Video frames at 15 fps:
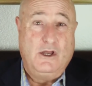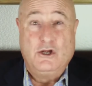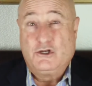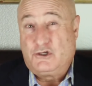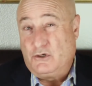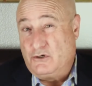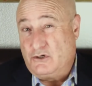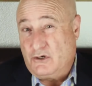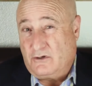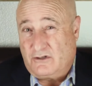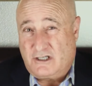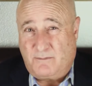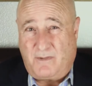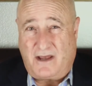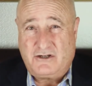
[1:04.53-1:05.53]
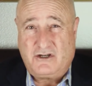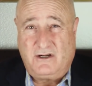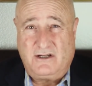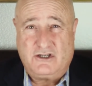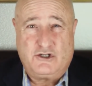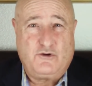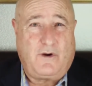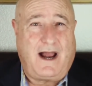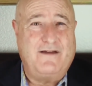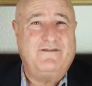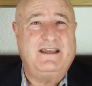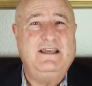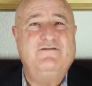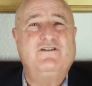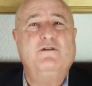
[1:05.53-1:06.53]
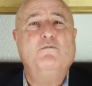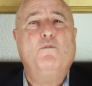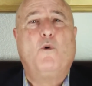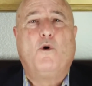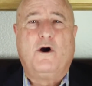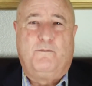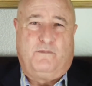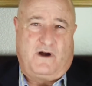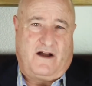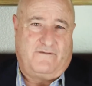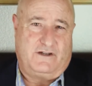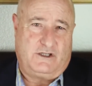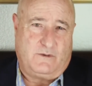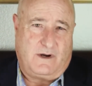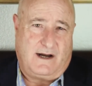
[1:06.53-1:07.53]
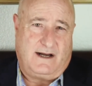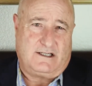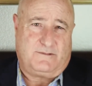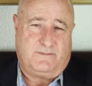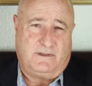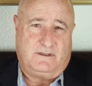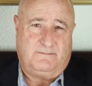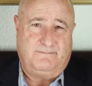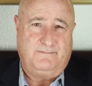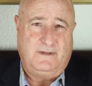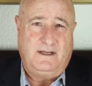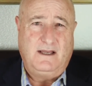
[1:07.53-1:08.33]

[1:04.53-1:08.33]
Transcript: Surgical specialists drive even more profit to a hospital.